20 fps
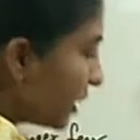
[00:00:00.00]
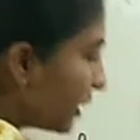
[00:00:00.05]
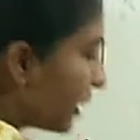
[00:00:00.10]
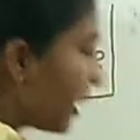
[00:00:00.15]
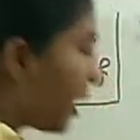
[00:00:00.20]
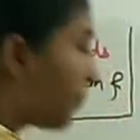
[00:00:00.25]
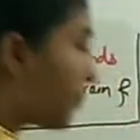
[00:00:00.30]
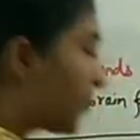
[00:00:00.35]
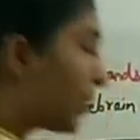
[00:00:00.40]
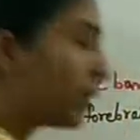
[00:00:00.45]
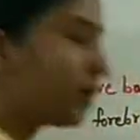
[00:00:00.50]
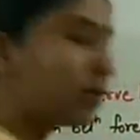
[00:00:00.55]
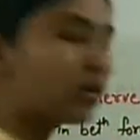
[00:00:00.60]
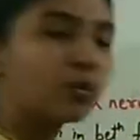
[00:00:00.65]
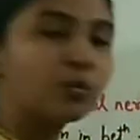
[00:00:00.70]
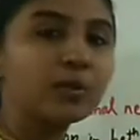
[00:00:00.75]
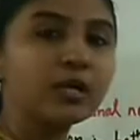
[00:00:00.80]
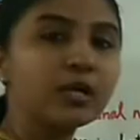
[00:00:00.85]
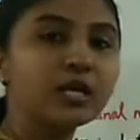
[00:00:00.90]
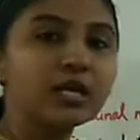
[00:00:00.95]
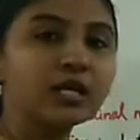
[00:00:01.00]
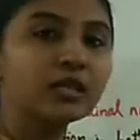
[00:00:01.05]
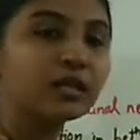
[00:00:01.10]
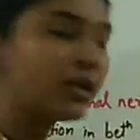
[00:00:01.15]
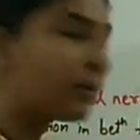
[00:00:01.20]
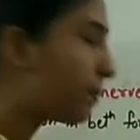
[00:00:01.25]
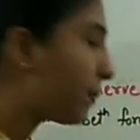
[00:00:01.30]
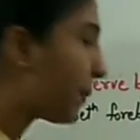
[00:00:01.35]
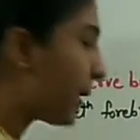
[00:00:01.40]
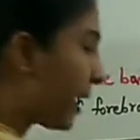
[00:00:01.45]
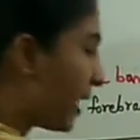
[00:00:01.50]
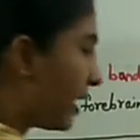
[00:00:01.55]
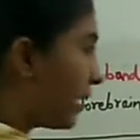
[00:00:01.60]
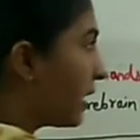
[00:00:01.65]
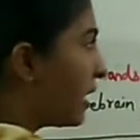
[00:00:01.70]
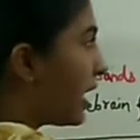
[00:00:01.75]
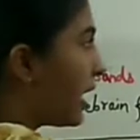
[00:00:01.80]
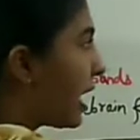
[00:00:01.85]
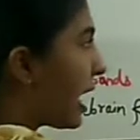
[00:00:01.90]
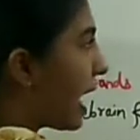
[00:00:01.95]
They appear to be in the pair,
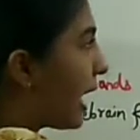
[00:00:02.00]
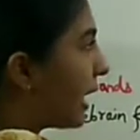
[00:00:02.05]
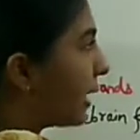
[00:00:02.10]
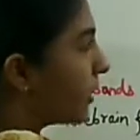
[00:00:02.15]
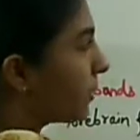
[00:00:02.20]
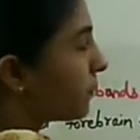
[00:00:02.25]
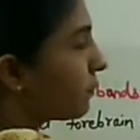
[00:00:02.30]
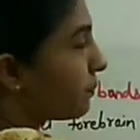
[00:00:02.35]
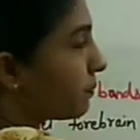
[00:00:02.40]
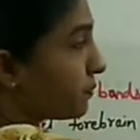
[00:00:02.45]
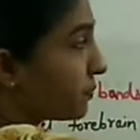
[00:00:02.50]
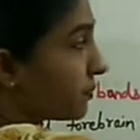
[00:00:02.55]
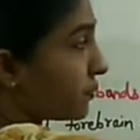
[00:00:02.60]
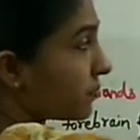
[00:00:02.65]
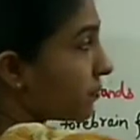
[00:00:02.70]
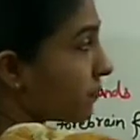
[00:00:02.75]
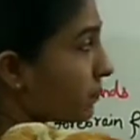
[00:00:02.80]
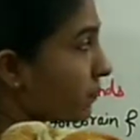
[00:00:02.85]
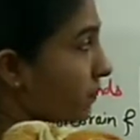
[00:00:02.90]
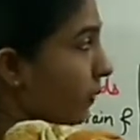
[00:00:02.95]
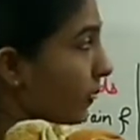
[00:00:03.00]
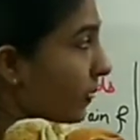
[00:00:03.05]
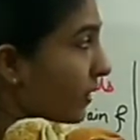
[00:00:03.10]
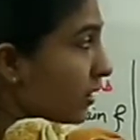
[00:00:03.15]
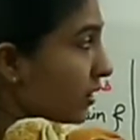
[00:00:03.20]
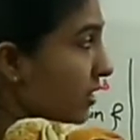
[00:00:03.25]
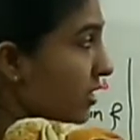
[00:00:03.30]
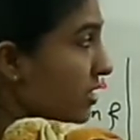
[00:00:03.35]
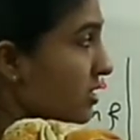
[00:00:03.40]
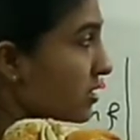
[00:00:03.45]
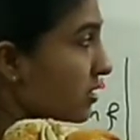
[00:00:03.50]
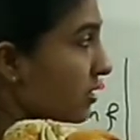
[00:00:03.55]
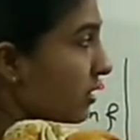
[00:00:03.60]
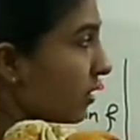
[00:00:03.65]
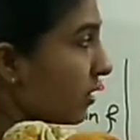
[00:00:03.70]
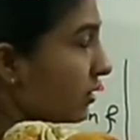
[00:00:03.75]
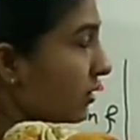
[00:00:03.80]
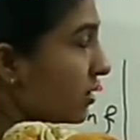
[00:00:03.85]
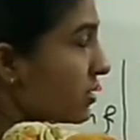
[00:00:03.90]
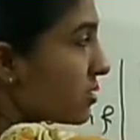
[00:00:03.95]
and
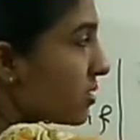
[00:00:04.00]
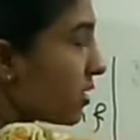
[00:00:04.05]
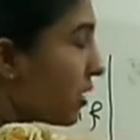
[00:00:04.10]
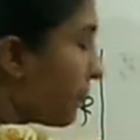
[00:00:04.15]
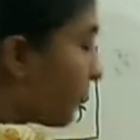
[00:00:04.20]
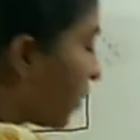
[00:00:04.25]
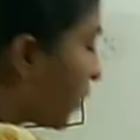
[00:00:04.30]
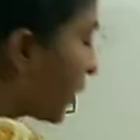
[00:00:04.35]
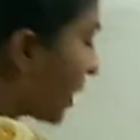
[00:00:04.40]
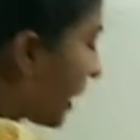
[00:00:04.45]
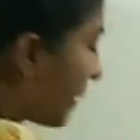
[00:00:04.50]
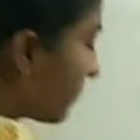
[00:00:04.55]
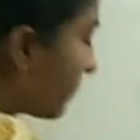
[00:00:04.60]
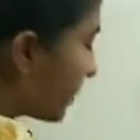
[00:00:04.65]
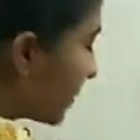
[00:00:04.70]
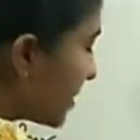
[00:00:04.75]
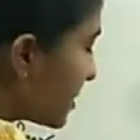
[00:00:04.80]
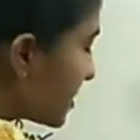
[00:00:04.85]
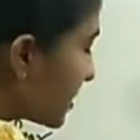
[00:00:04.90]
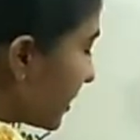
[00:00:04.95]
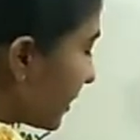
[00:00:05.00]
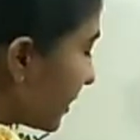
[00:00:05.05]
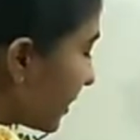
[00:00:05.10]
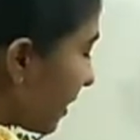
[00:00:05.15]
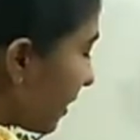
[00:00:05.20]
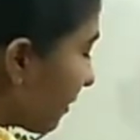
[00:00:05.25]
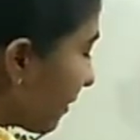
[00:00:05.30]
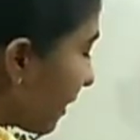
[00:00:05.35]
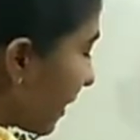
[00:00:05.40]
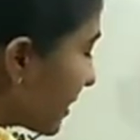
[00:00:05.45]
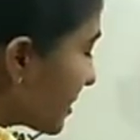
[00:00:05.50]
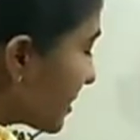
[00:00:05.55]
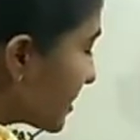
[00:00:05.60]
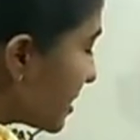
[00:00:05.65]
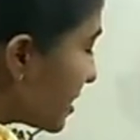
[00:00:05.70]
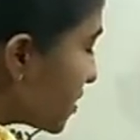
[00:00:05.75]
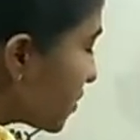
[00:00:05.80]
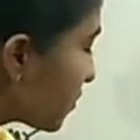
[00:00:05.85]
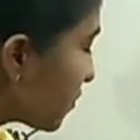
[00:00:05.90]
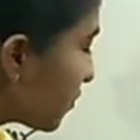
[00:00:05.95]
this hippocampus, it
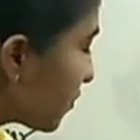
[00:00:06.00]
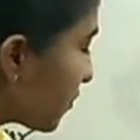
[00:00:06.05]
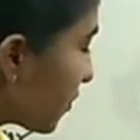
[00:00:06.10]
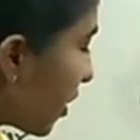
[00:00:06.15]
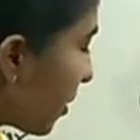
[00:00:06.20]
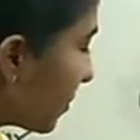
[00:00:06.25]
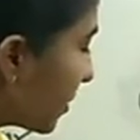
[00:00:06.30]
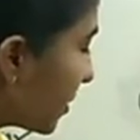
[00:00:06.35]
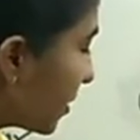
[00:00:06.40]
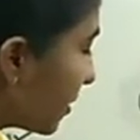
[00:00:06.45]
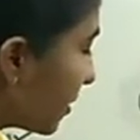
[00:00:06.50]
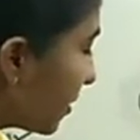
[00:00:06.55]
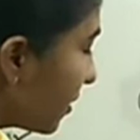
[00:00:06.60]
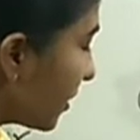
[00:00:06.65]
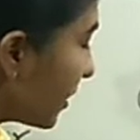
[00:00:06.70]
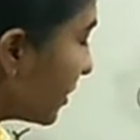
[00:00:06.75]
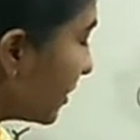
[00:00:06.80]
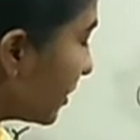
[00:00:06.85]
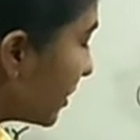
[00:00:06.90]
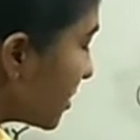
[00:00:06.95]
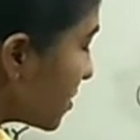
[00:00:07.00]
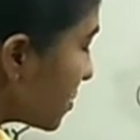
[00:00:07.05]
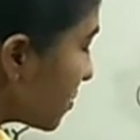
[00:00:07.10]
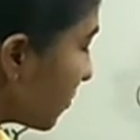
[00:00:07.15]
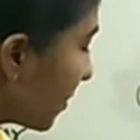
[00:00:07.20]
arises from here in this